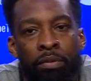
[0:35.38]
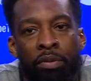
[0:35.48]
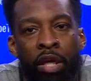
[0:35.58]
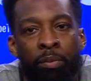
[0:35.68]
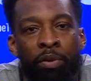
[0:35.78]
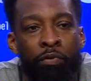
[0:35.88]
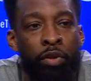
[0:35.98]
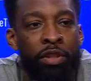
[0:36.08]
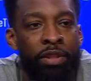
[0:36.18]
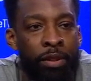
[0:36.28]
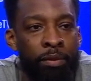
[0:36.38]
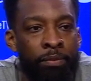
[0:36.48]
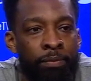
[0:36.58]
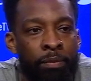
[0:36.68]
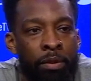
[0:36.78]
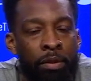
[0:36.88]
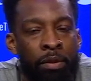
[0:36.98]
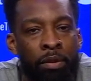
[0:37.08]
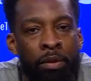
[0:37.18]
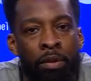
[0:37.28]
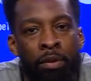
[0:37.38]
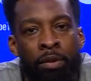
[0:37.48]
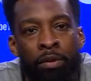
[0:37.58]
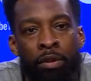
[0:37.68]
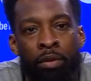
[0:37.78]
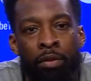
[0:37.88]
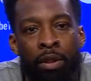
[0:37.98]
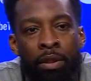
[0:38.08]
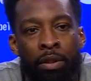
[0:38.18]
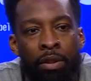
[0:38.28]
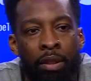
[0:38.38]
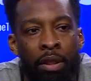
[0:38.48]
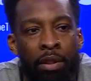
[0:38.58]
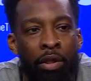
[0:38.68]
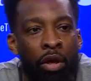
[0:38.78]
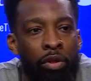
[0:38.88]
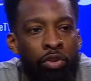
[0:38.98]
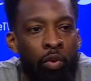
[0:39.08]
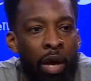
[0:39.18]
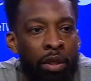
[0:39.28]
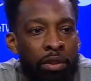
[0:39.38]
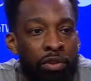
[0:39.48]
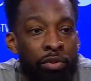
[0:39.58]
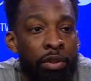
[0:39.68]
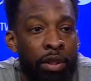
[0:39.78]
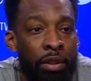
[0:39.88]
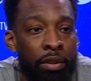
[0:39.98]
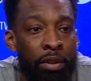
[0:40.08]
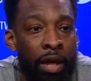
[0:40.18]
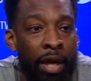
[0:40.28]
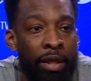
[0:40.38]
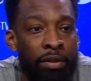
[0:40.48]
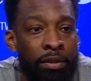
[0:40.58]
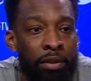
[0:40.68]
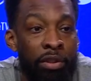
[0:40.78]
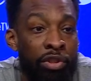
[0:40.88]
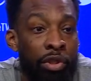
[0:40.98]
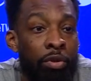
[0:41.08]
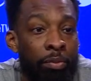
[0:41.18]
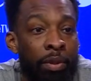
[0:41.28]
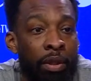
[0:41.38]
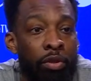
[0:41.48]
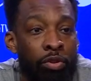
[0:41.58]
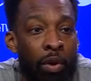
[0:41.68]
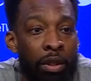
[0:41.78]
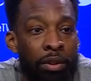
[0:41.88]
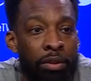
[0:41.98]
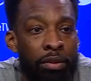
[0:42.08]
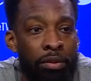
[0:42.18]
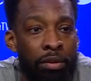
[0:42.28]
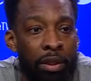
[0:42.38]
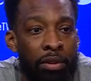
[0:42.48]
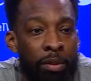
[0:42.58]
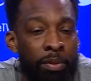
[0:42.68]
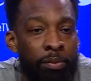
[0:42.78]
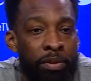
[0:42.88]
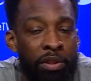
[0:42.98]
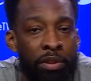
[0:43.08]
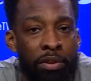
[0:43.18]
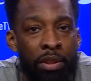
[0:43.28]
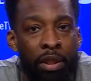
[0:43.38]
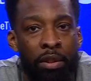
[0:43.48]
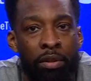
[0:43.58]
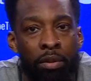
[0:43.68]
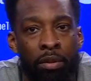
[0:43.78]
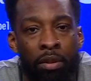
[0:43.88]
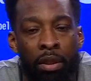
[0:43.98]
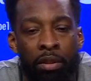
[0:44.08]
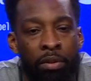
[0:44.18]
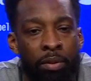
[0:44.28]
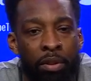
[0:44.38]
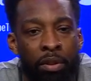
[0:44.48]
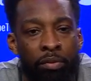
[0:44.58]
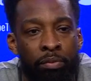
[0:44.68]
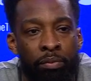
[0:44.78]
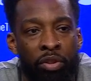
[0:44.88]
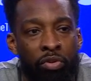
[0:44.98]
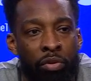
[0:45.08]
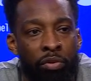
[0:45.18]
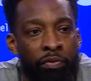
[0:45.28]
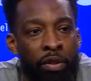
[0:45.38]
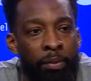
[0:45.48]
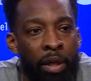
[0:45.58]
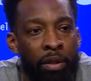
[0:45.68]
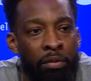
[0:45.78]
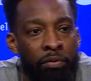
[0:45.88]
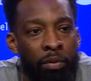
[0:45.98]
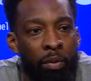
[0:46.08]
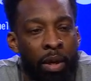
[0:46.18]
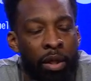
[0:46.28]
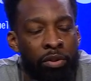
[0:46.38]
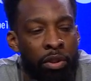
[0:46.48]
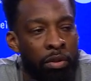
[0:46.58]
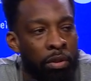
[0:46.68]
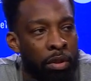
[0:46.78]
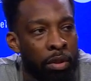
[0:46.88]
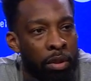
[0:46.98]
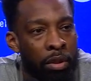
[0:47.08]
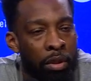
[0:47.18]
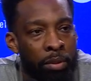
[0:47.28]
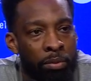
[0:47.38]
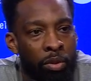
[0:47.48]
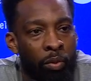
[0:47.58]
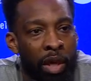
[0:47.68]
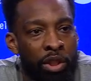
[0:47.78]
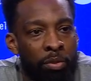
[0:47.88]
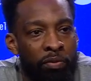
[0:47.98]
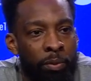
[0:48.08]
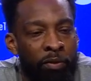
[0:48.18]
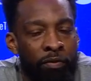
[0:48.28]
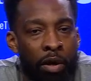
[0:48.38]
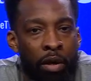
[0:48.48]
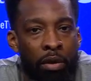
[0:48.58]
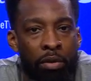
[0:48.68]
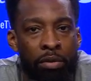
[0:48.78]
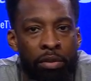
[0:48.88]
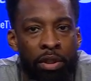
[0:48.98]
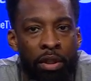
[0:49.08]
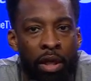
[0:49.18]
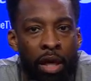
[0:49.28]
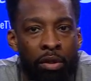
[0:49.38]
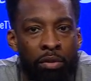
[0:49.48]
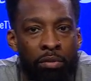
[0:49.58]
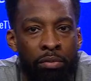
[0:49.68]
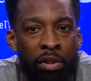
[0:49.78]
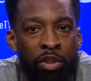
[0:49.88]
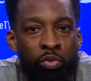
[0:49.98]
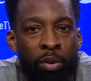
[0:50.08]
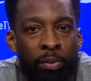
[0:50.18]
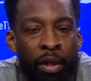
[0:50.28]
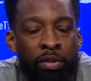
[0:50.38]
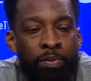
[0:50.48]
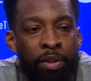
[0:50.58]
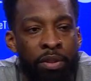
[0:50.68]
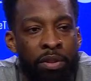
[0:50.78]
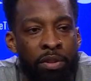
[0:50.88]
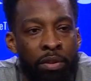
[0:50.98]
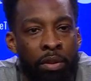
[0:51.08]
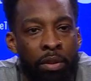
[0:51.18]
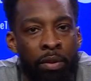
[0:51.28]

You got to be for the team. So I, I think all those qualities UD has, he's shown me those qualities. That's how I'm in a position today. Uh, he's been a good mentor, friend of mine for a while. So, um, you know, watching him from afar, seeing how he's went about his business.